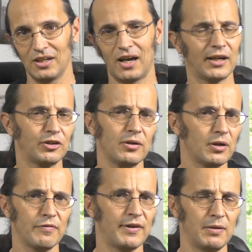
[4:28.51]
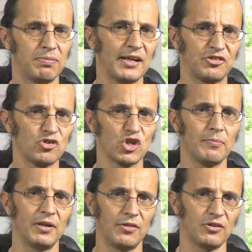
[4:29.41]
I don't know of any place in
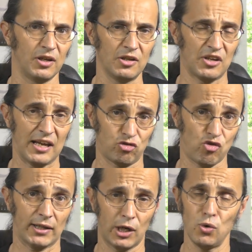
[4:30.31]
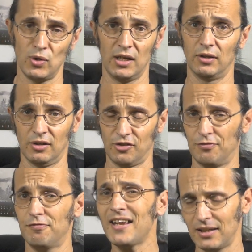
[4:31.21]
Germany that is as draconian as
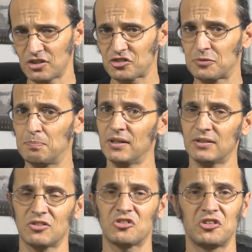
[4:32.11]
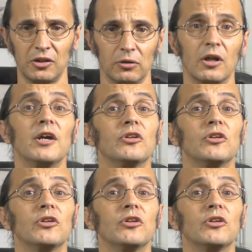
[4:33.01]
Venice, but still,